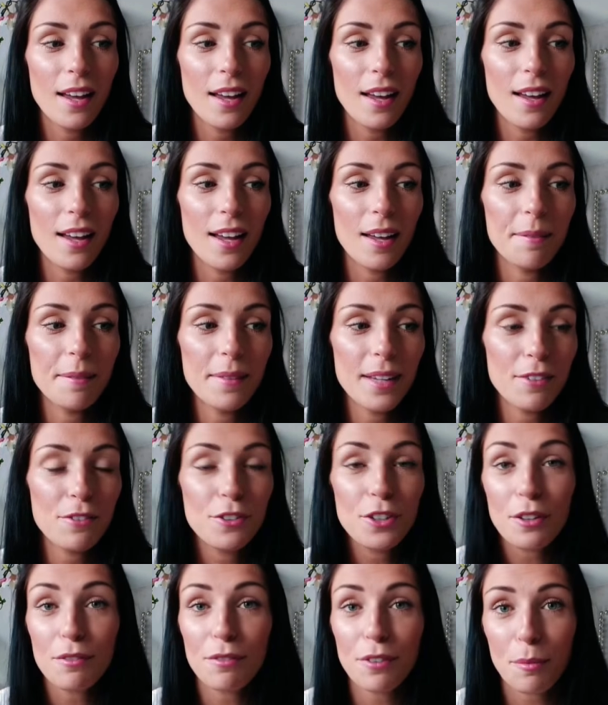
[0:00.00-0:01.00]
If you
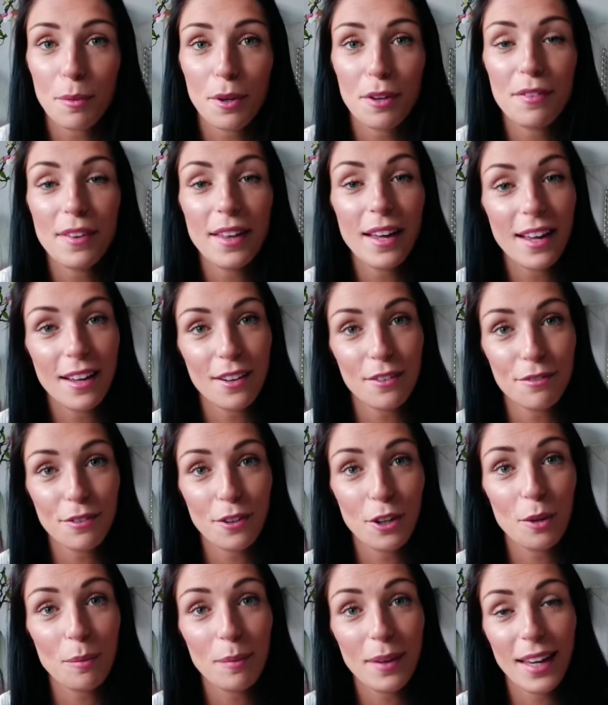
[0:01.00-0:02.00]
don't follow me over there,
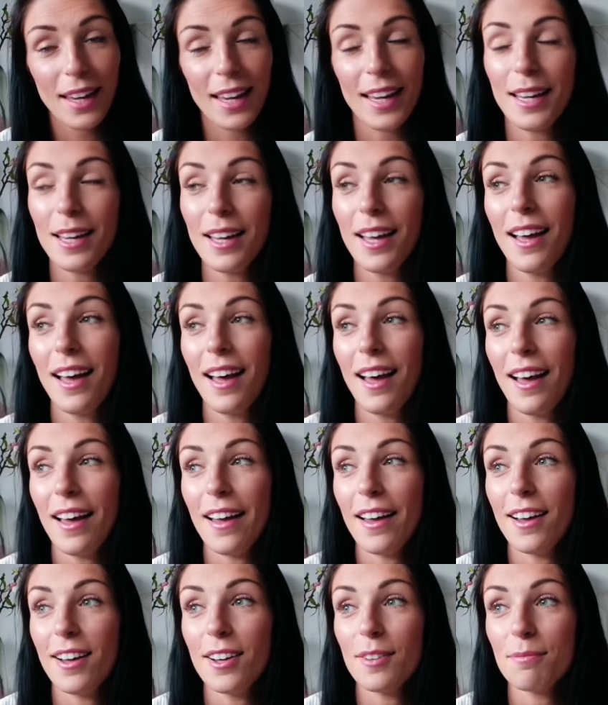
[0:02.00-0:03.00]
follow me.
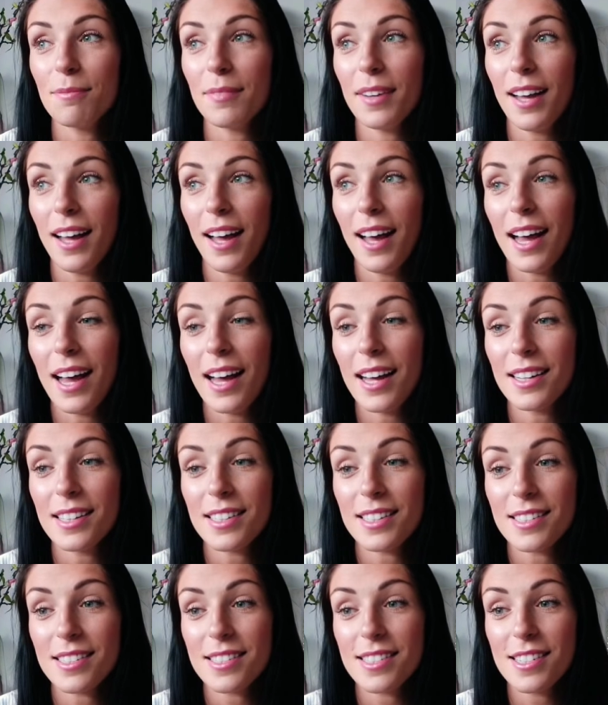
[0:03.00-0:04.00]

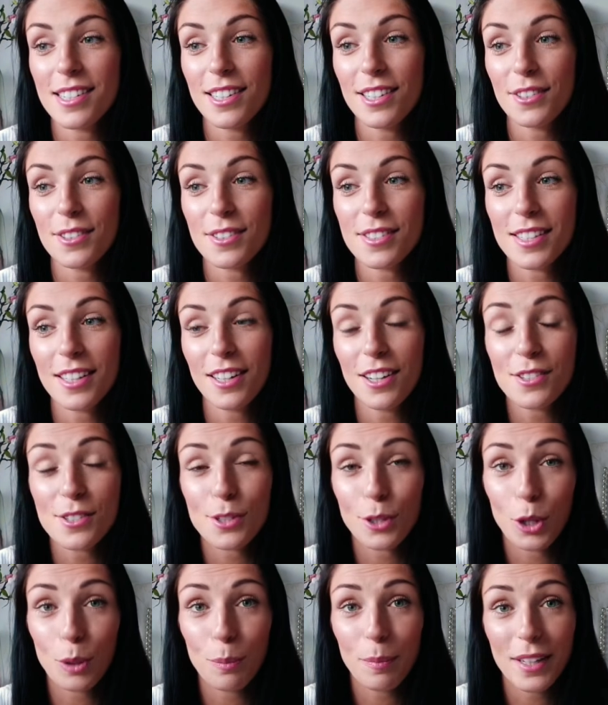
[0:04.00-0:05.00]
And you'll see loads
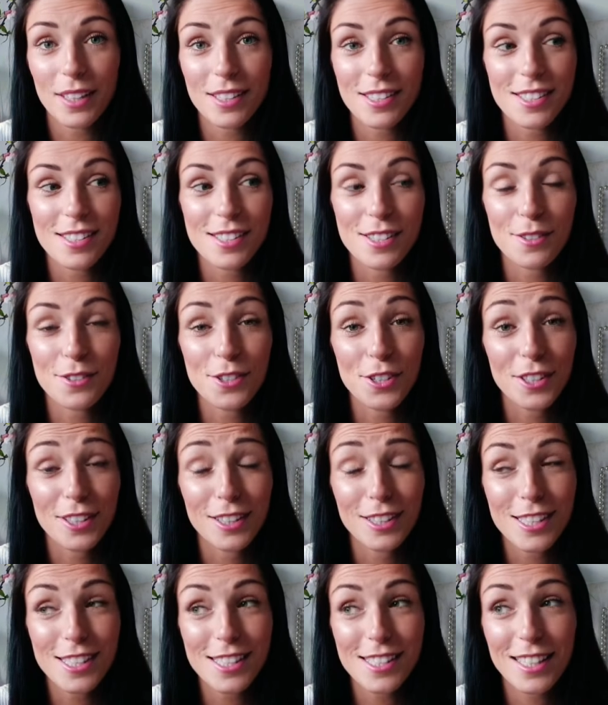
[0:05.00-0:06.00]
of cute pictures of Julie
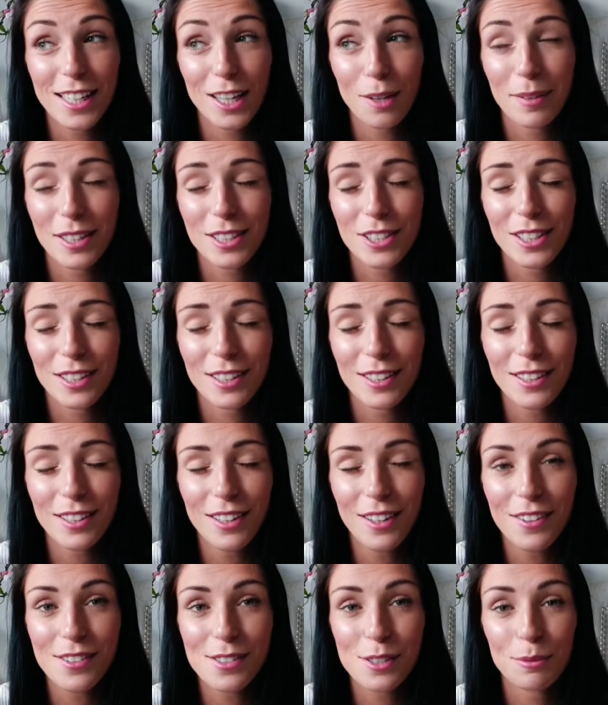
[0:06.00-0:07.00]
and Jessie matching
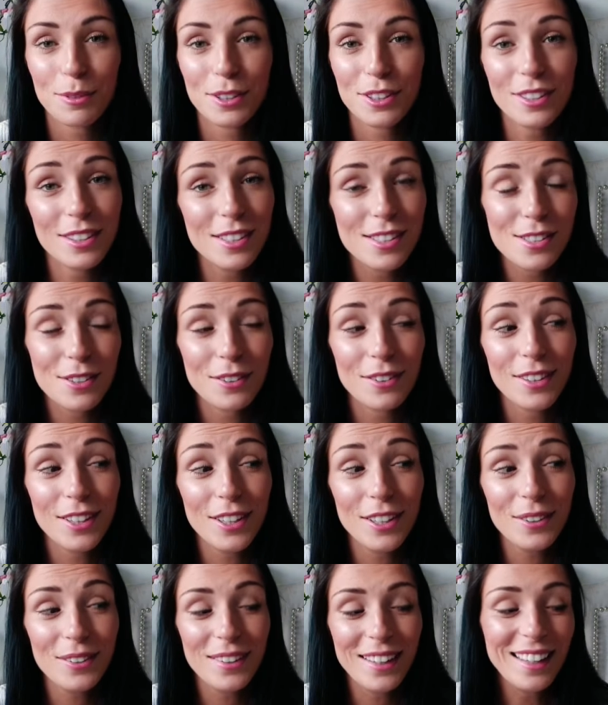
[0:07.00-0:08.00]
clothes. Oh my god, it's so
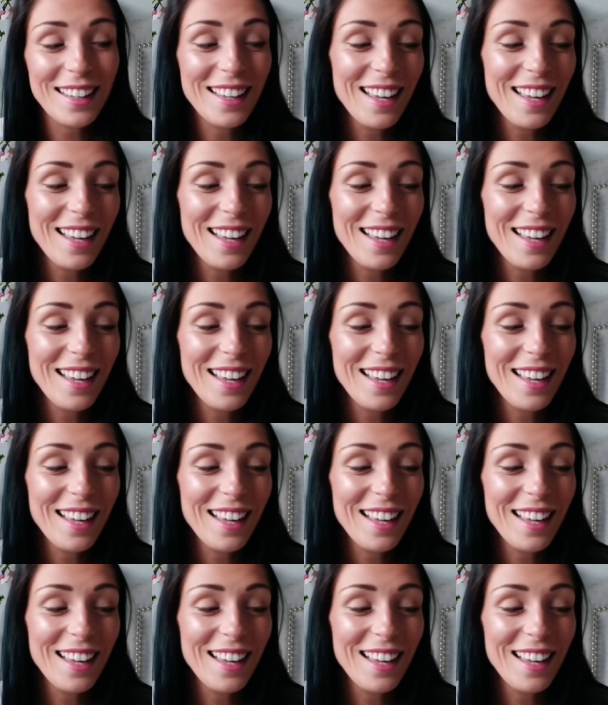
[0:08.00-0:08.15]
cute.